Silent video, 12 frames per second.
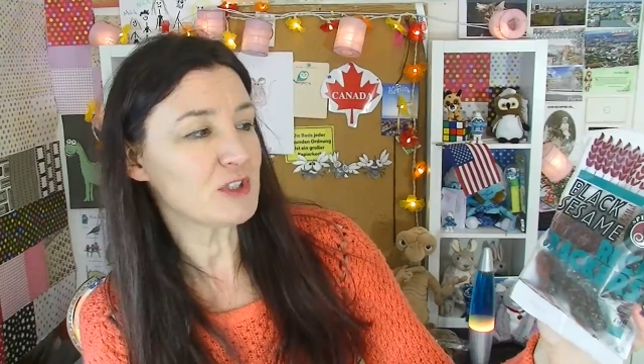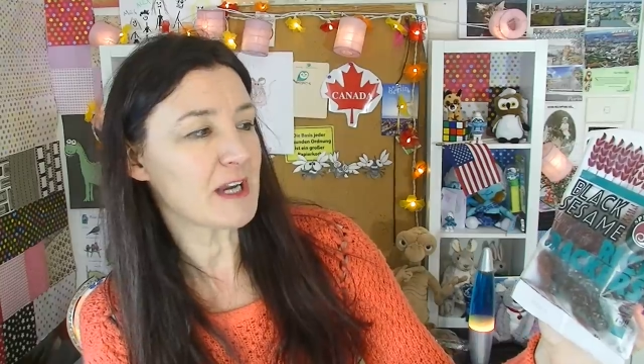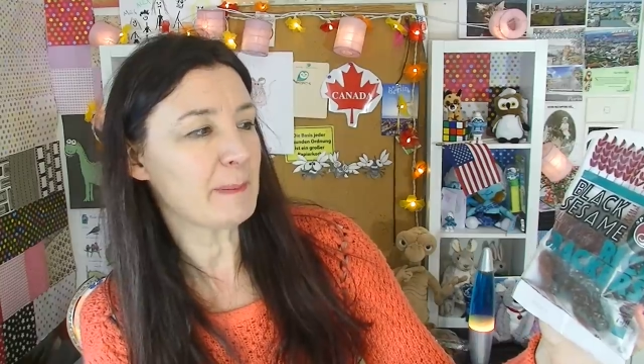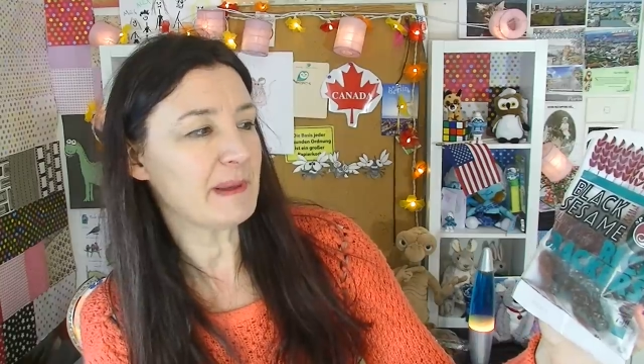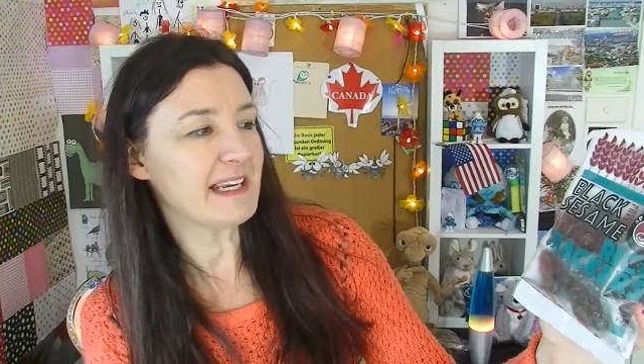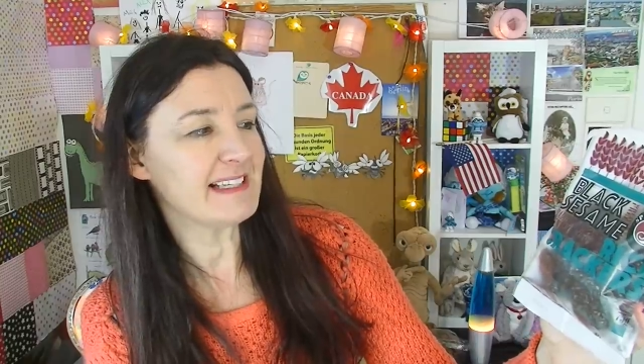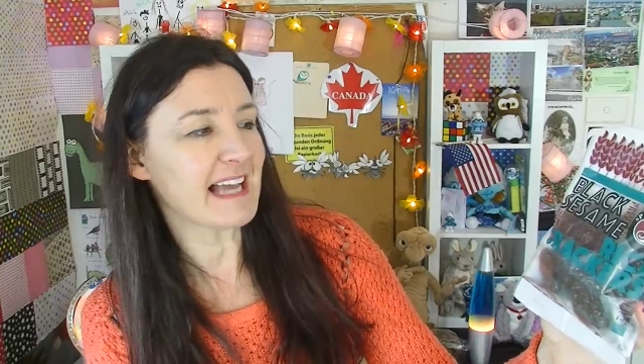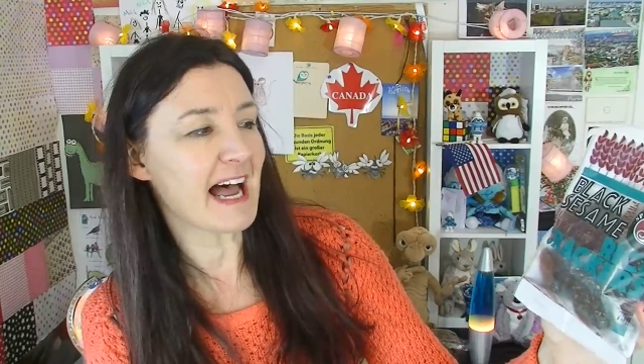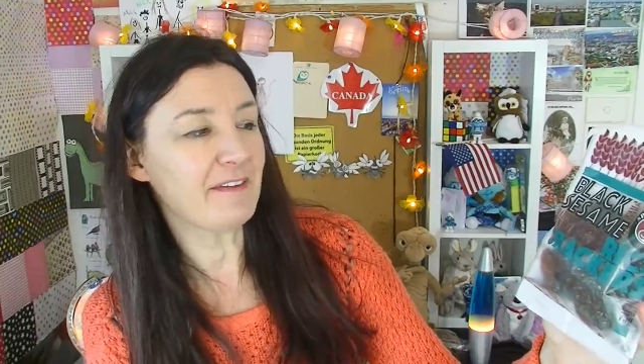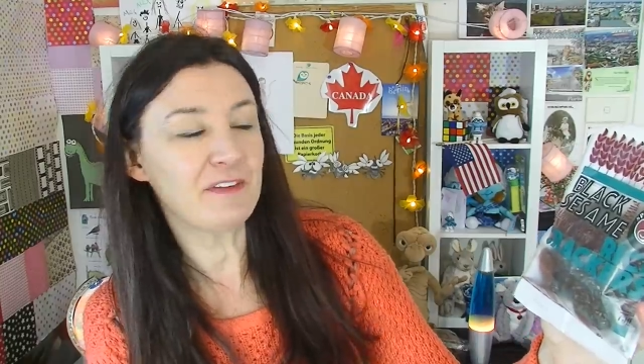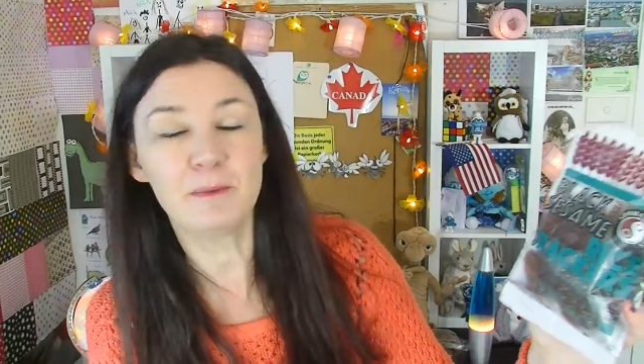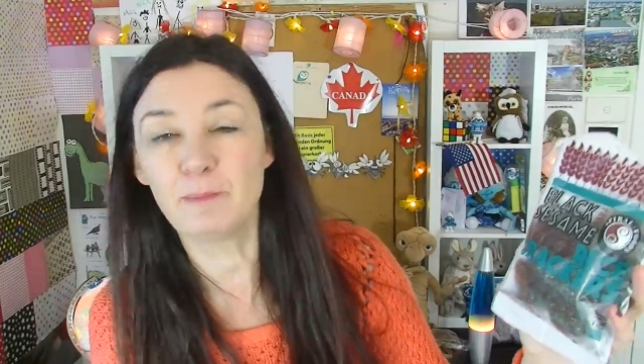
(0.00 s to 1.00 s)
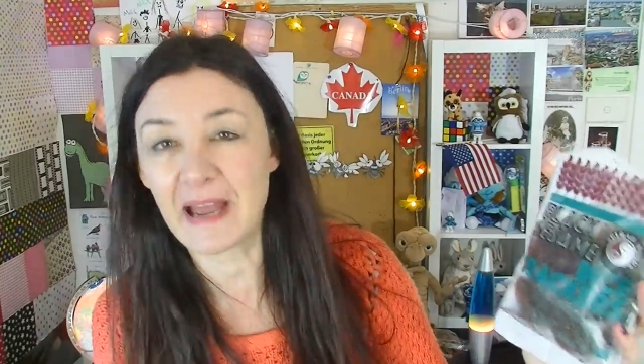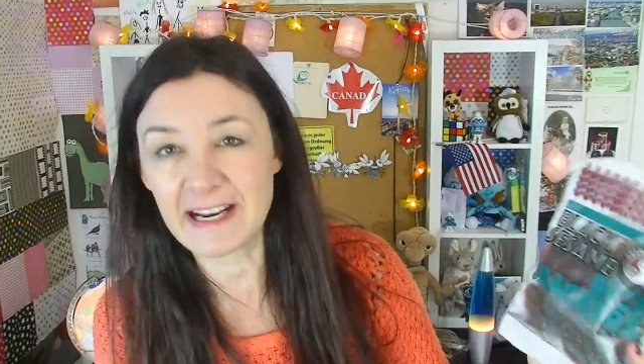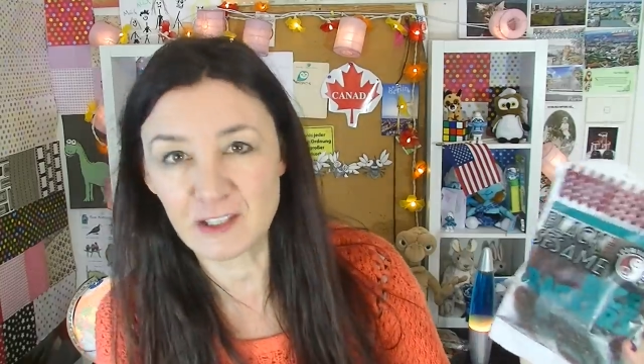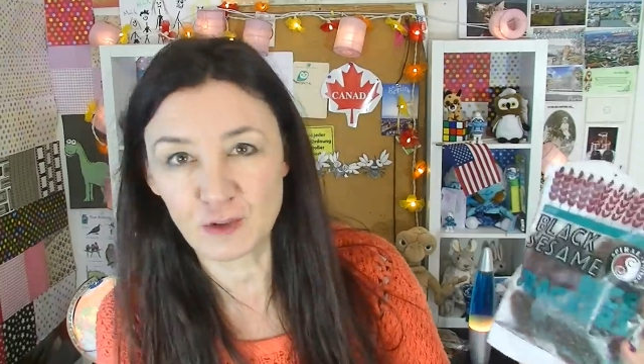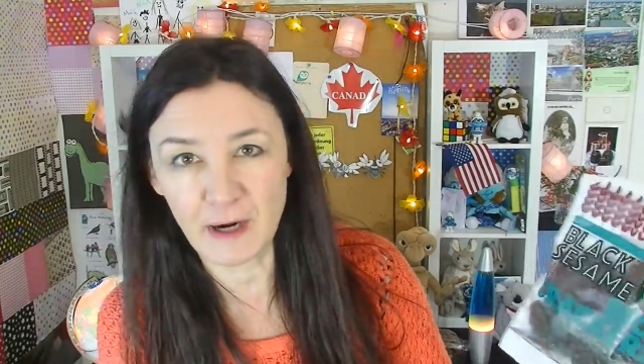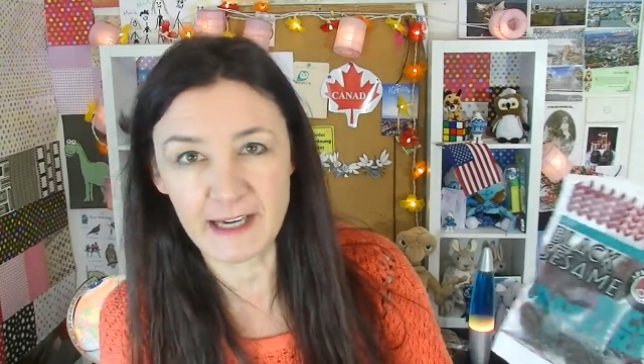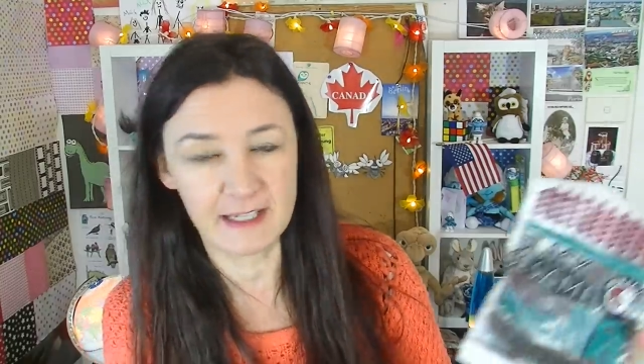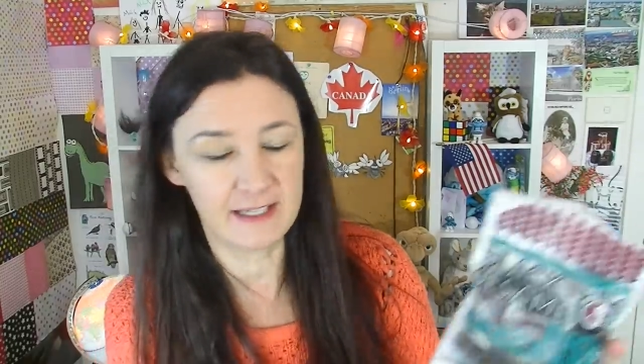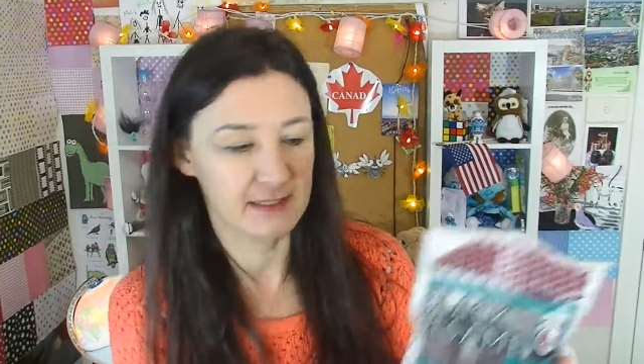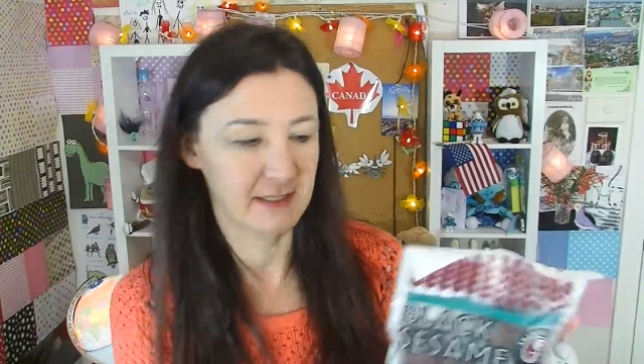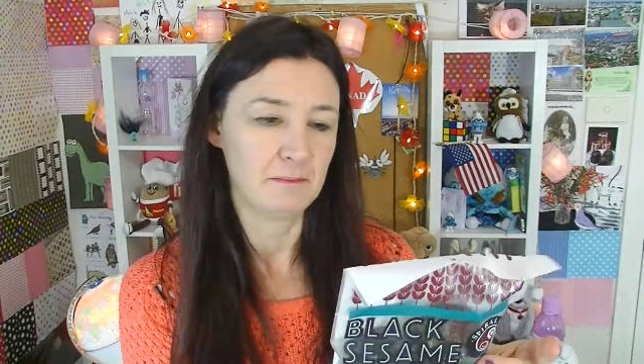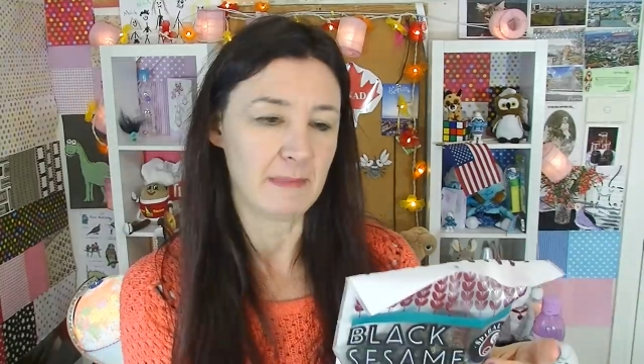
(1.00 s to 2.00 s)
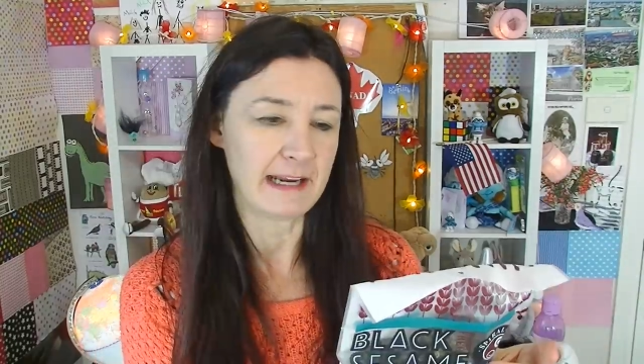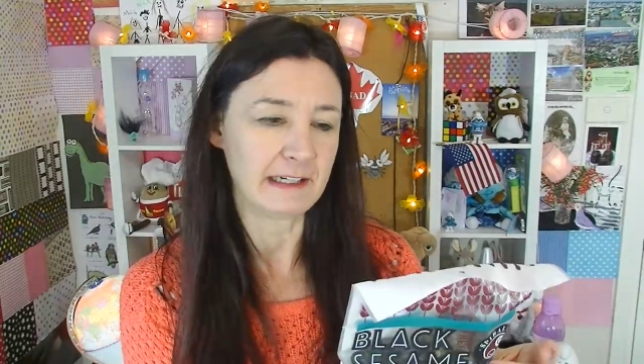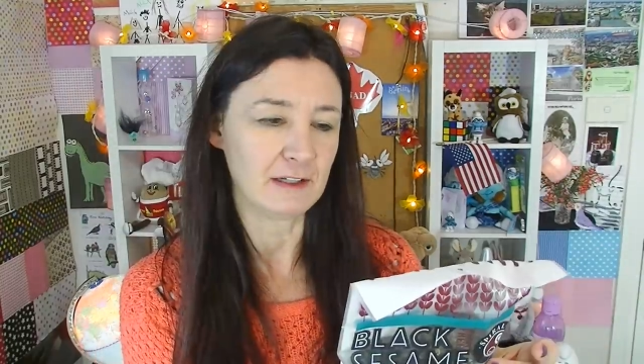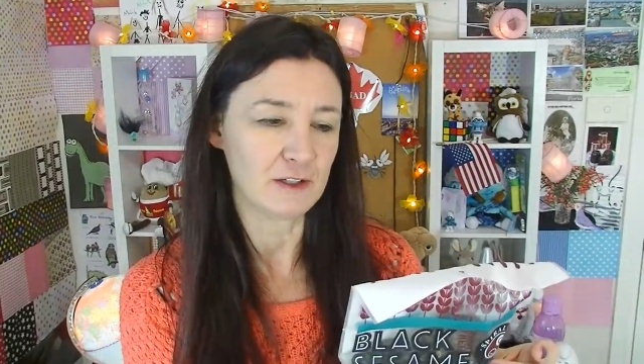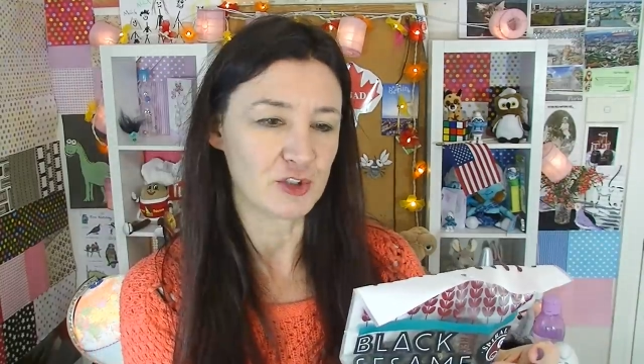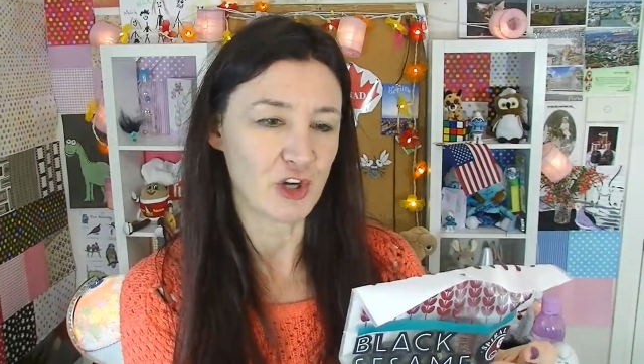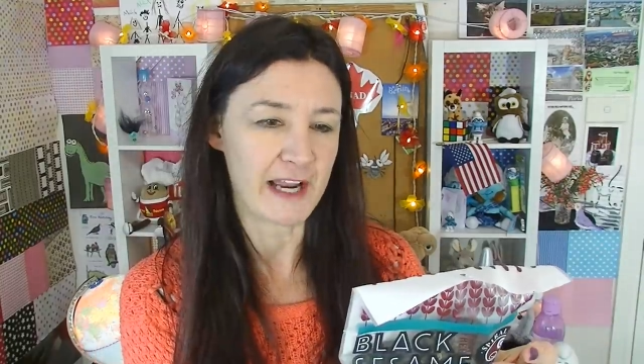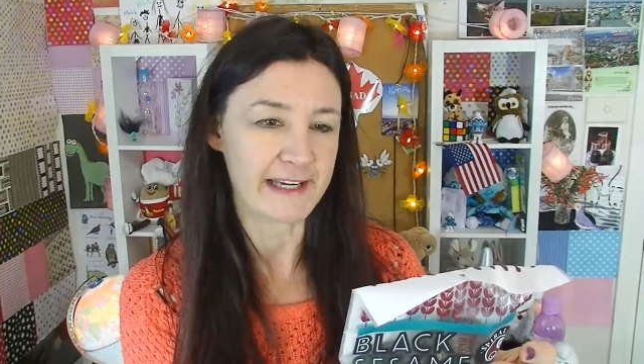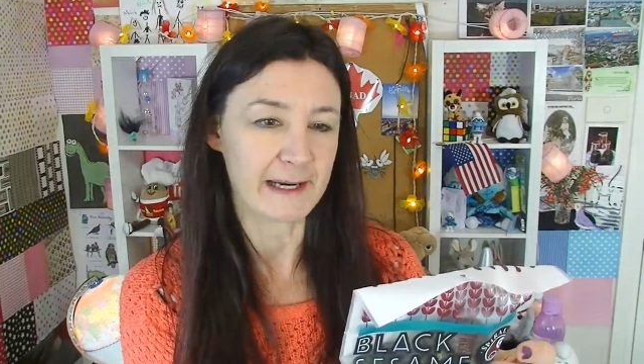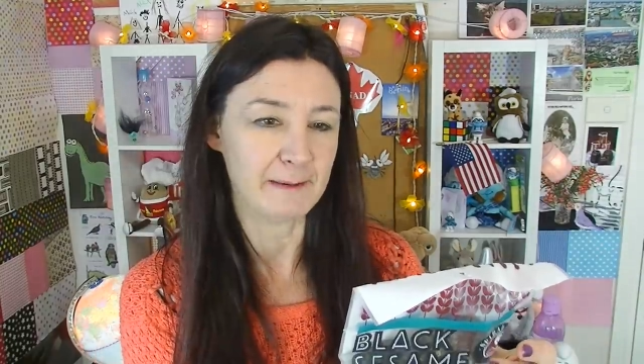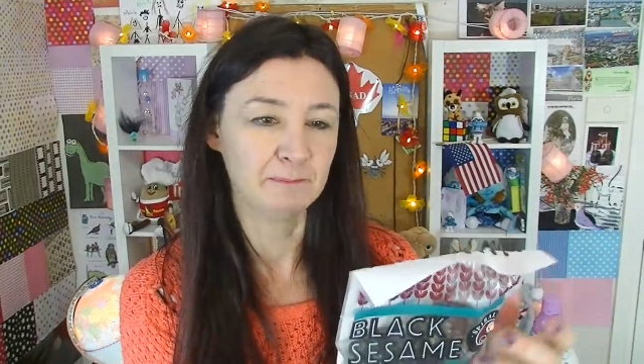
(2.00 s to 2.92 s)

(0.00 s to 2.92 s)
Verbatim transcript: Japanese oven baked crackers made in Australia.